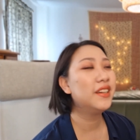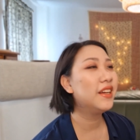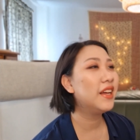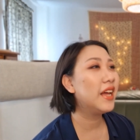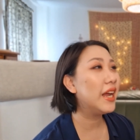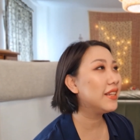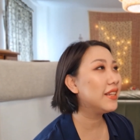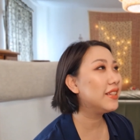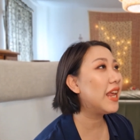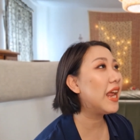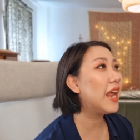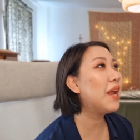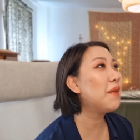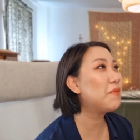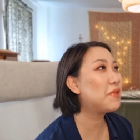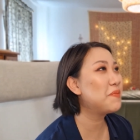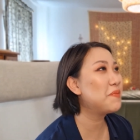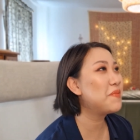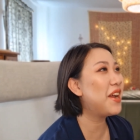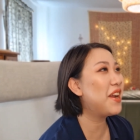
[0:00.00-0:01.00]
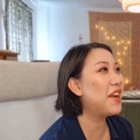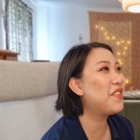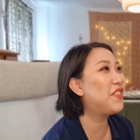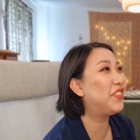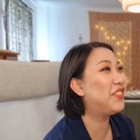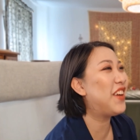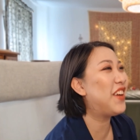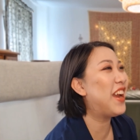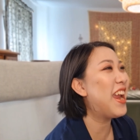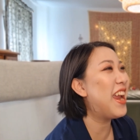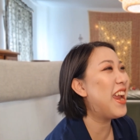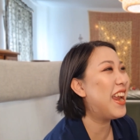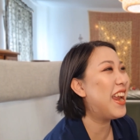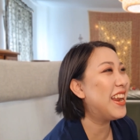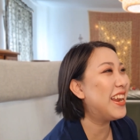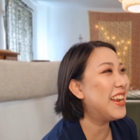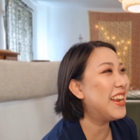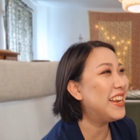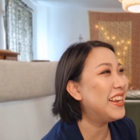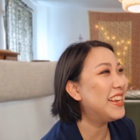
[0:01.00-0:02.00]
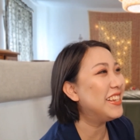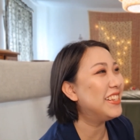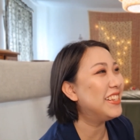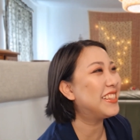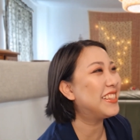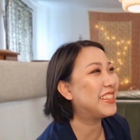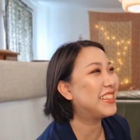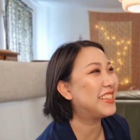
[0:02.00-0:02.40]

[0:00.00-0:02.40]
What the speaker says: I taped my face.